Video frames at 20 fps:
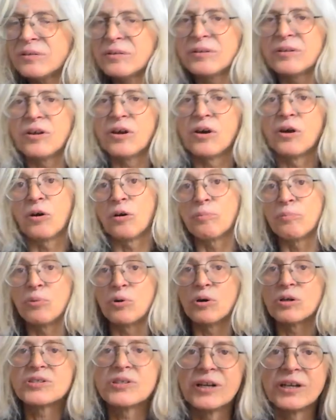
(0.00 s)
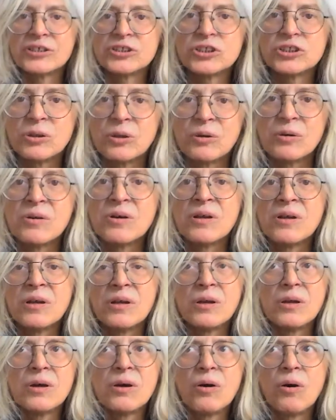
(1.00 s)
or books that I show,
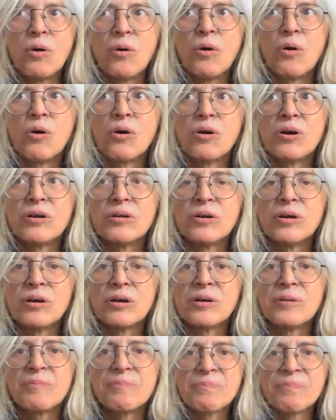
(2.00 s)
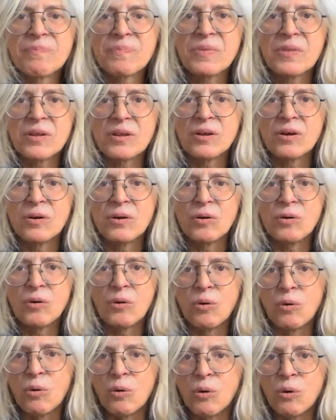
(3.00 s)
or
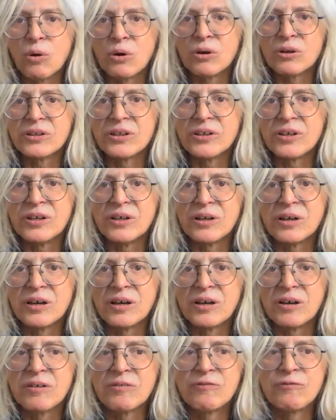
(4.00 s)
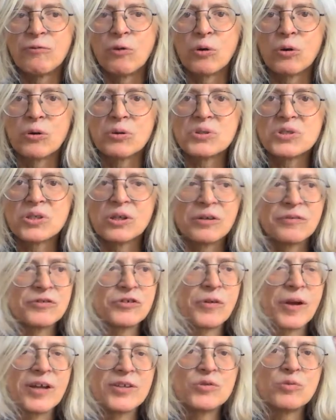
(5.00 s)
the photos of
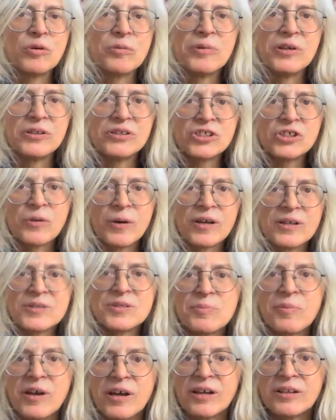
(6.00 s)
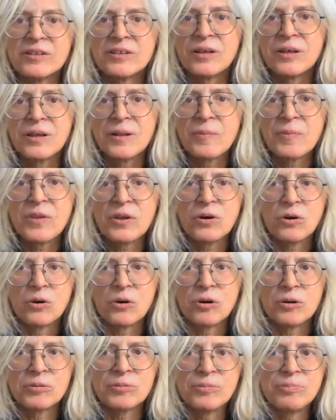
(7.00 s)
trans women, trans men,
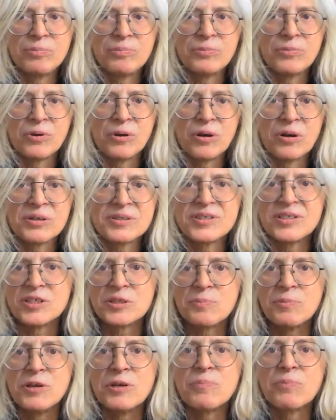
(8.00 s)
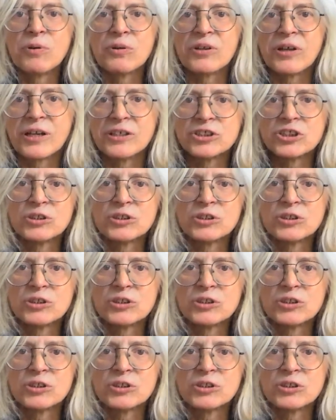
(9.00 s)
or the cis people that I show